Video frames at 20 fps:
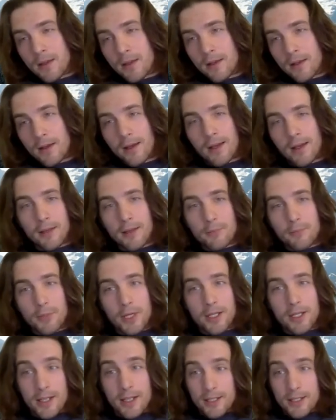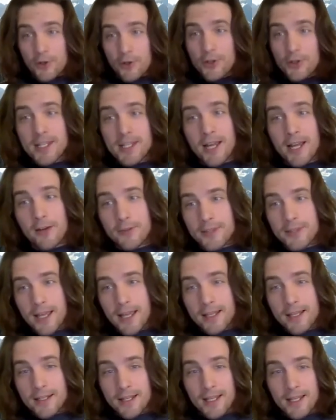But it turns out
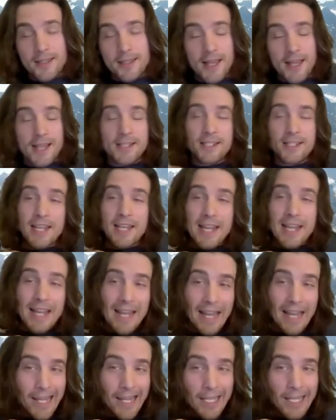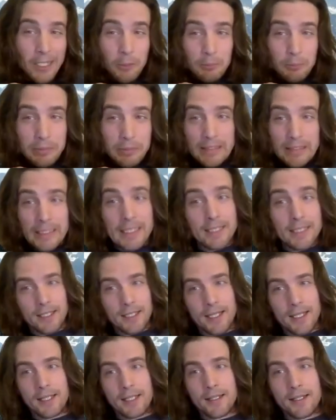that that's a
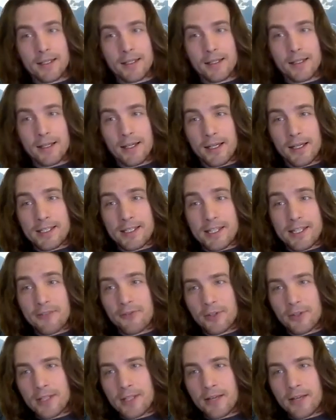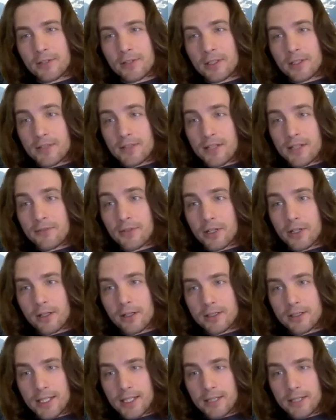completely different level of
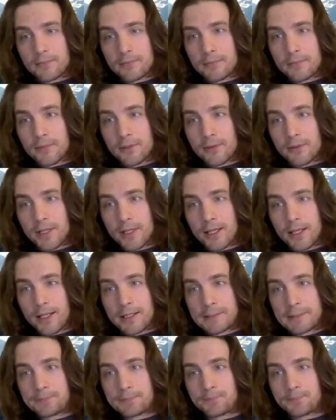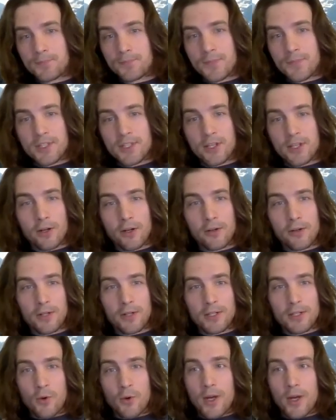difficulty. Okay? So
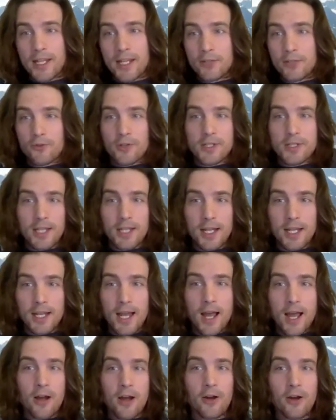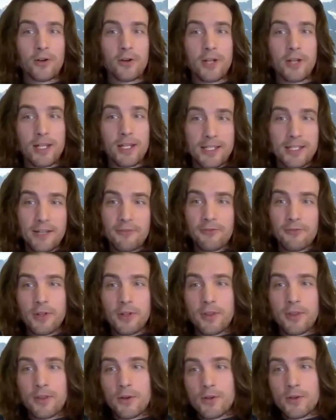it's quite interesting how
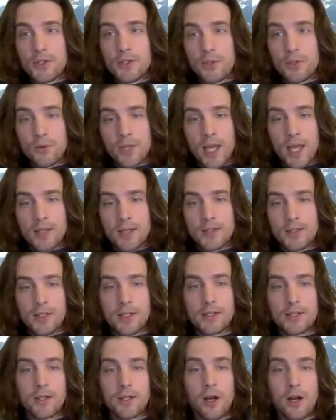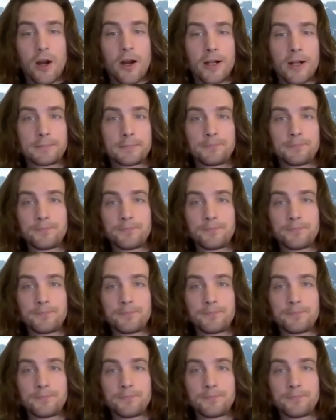different those two cases are.